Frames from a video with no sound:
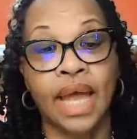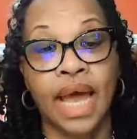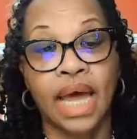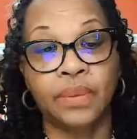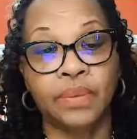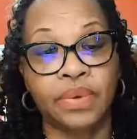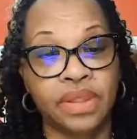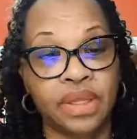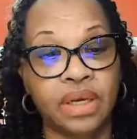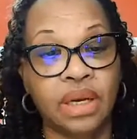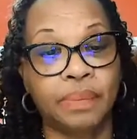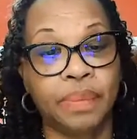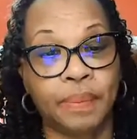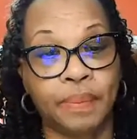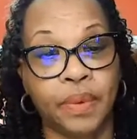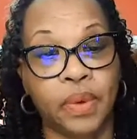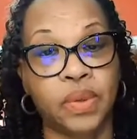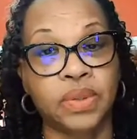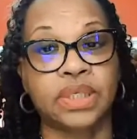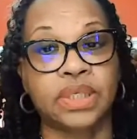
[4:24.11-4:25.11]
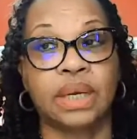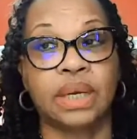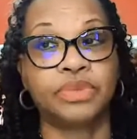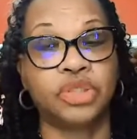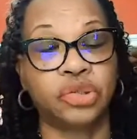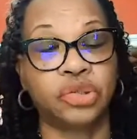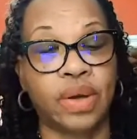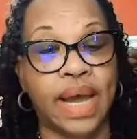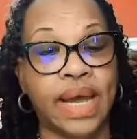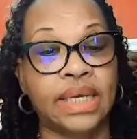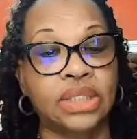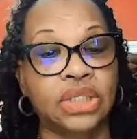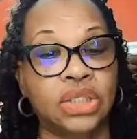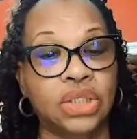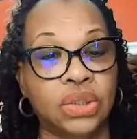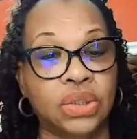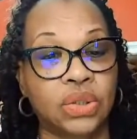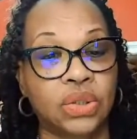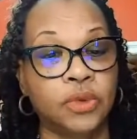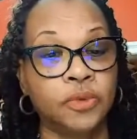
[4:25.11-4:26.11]
And within the proposal, I'm trying
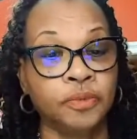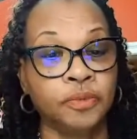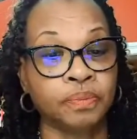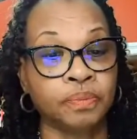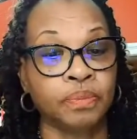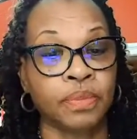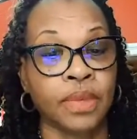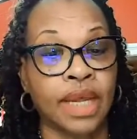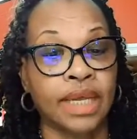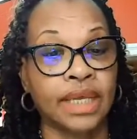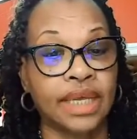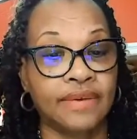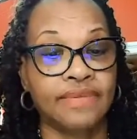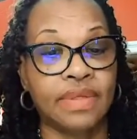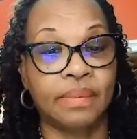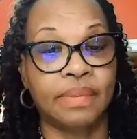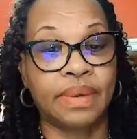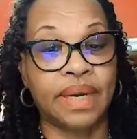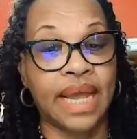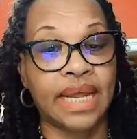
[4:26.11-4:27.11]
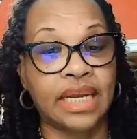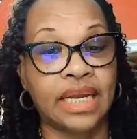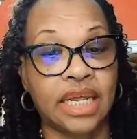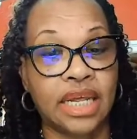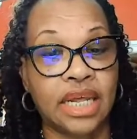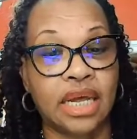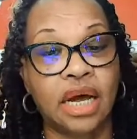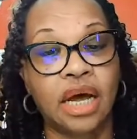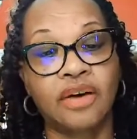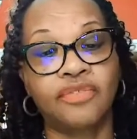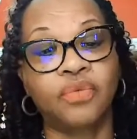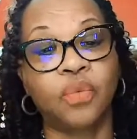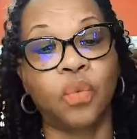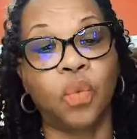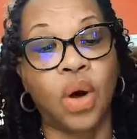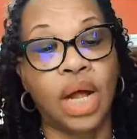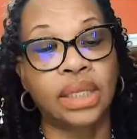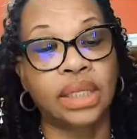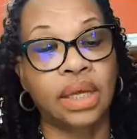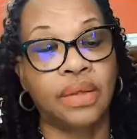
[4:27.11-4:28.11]
to give them an idea of
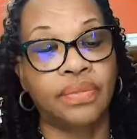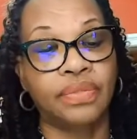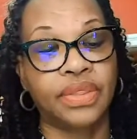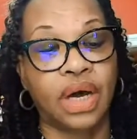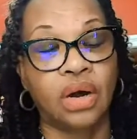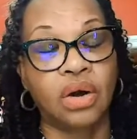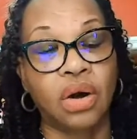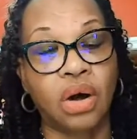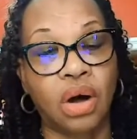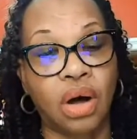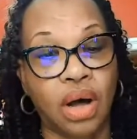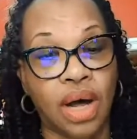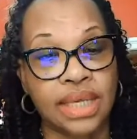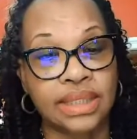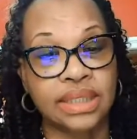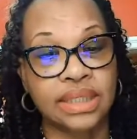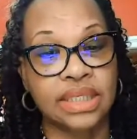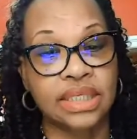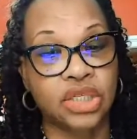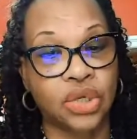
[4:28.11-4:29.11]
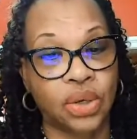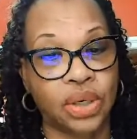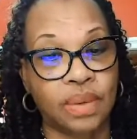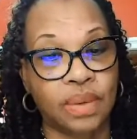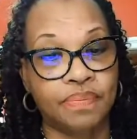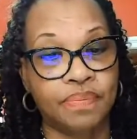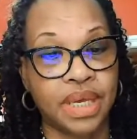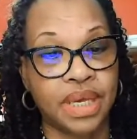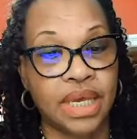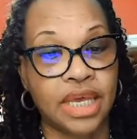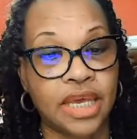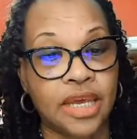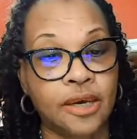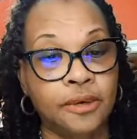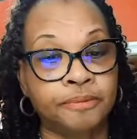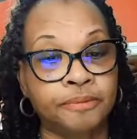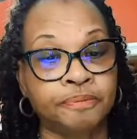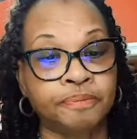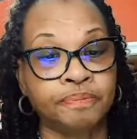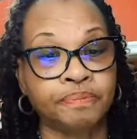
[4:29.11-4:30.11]
what the cost is going to be